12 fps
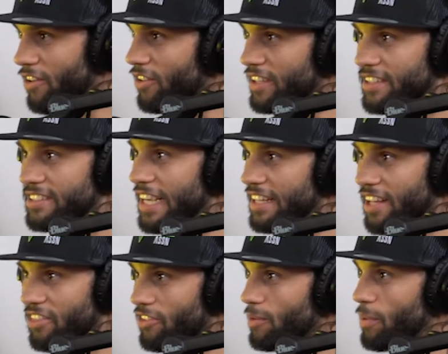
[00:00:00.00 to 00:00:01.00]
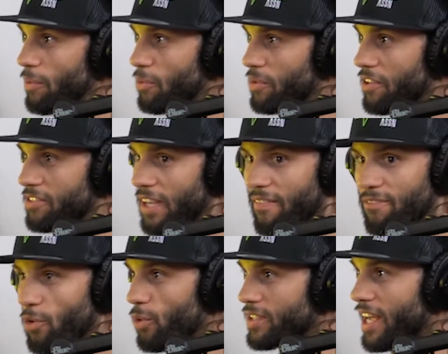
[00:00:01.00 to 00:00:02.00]
they'd only check like 3 people, and there was
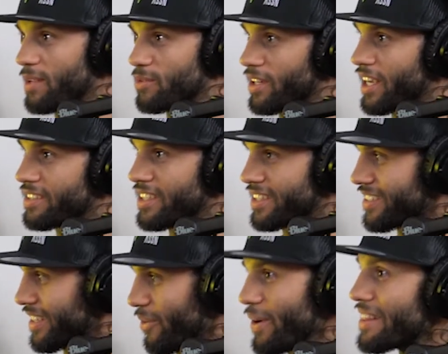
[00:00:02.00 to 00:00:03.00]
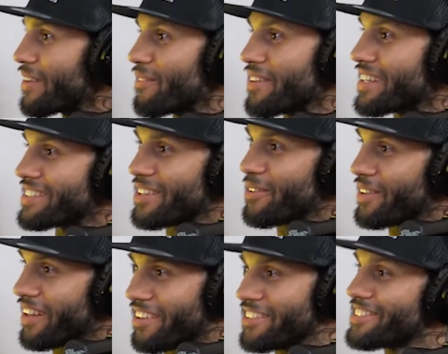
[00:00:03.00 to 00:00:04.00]
like 4 times where I got checked. I was like, what the fuck is
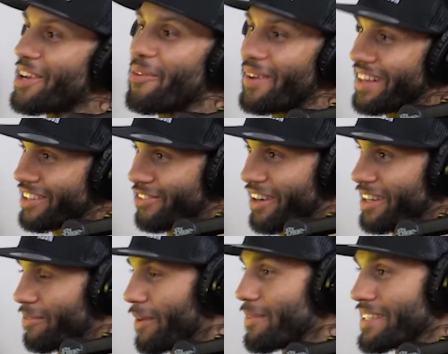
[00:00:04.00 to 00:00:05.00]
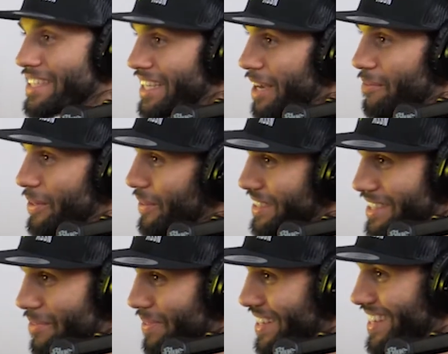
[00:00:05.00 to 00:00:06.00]
going on? There's no way that's random. They must think I'm
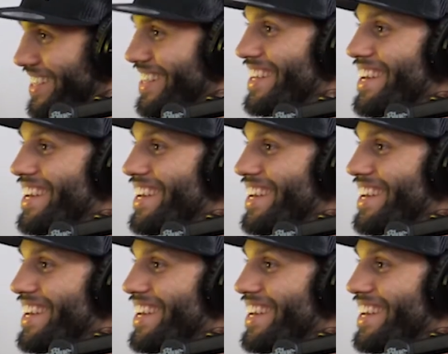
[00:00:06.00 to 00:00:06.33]
doing something.